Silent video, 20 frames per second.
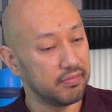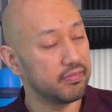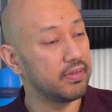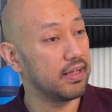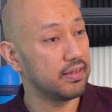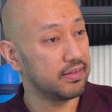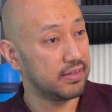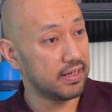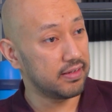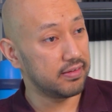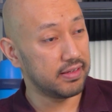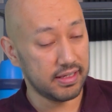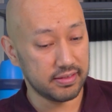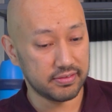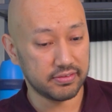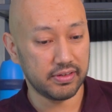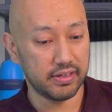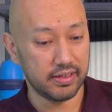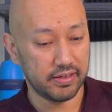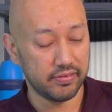
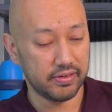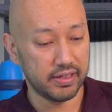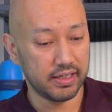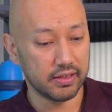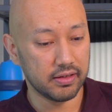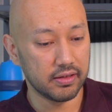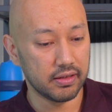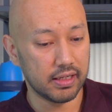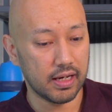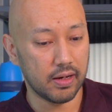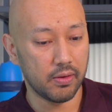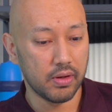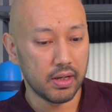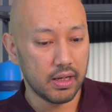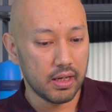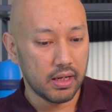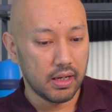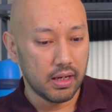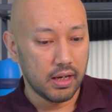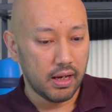That's really good. Now,
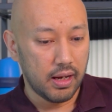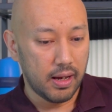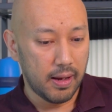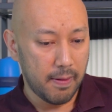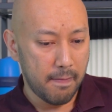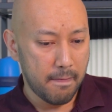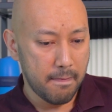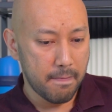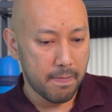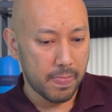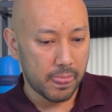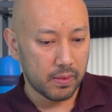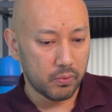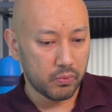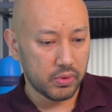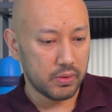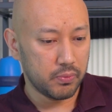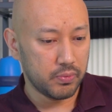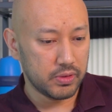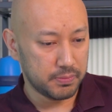
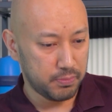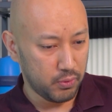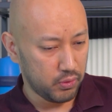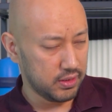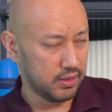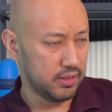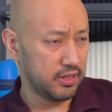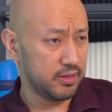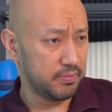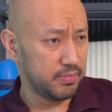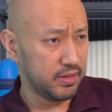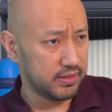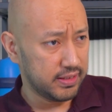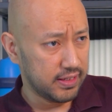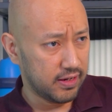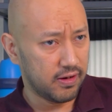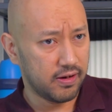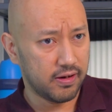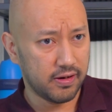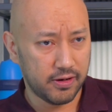we spoke a lot about
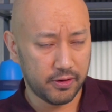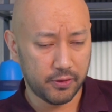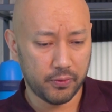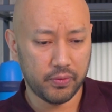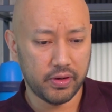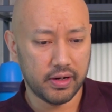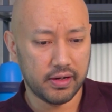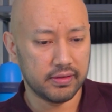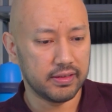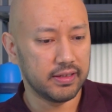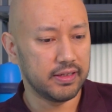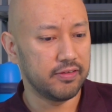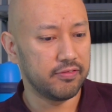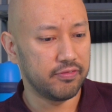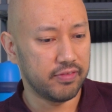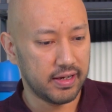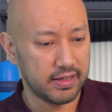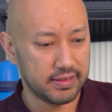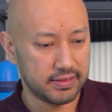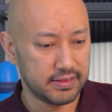the hardware, the
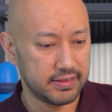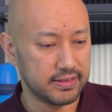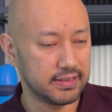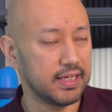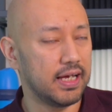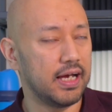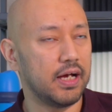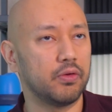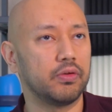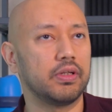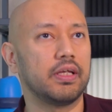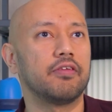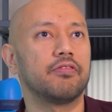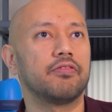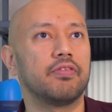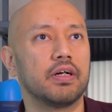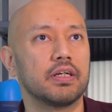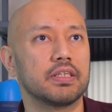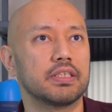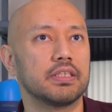devices, how they
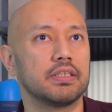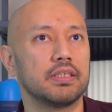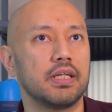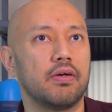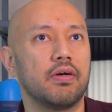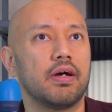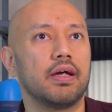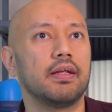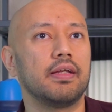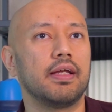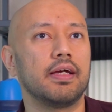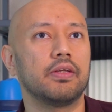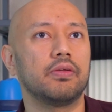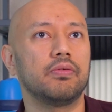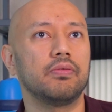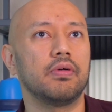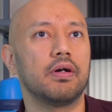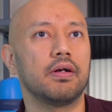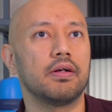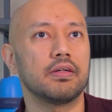function. Now, I'd like
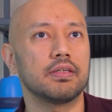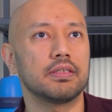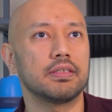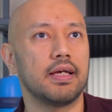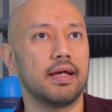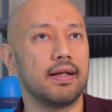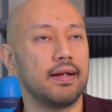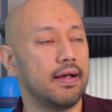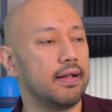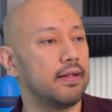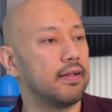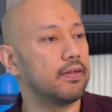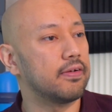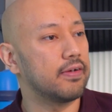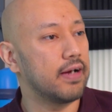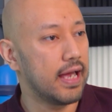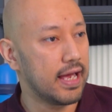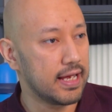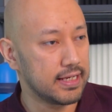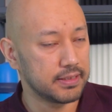to understand
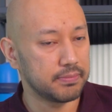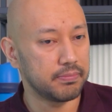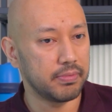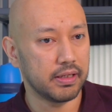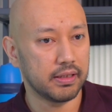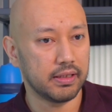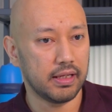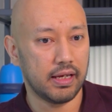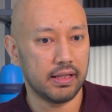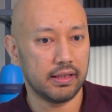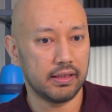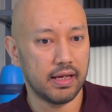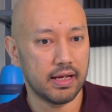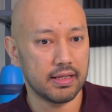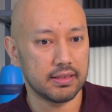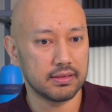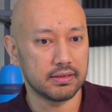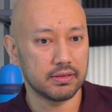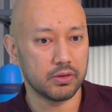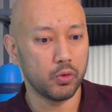another aspect, and
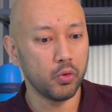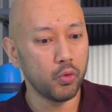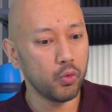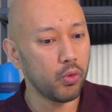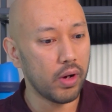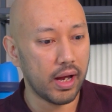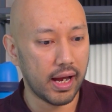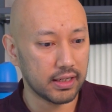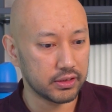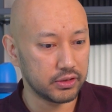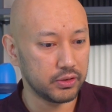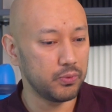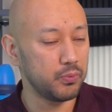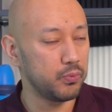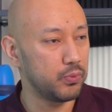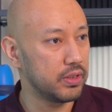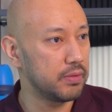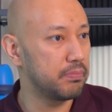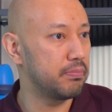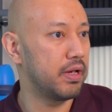that's who actually
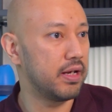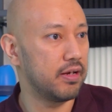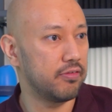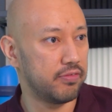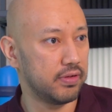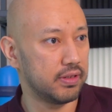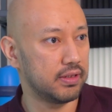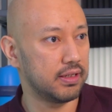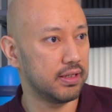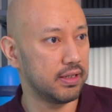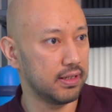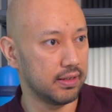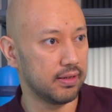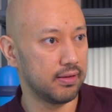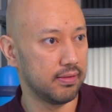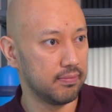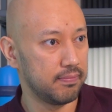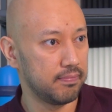would benefit here.